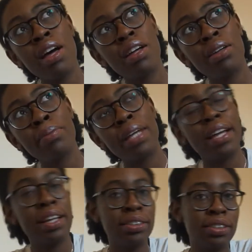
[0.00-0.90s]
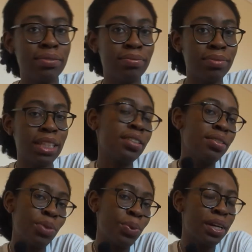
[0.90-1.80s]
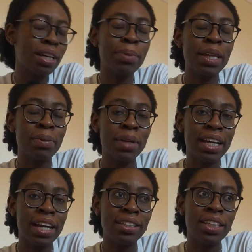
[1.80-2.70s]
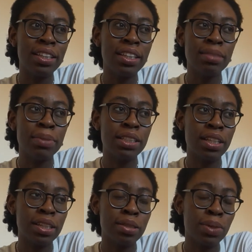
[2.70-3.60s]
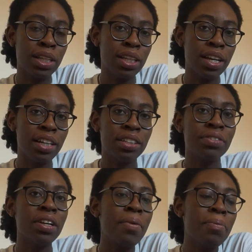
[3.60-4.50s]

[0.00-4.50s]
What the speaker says: And this is for work, by the way, and in these meetings we kind of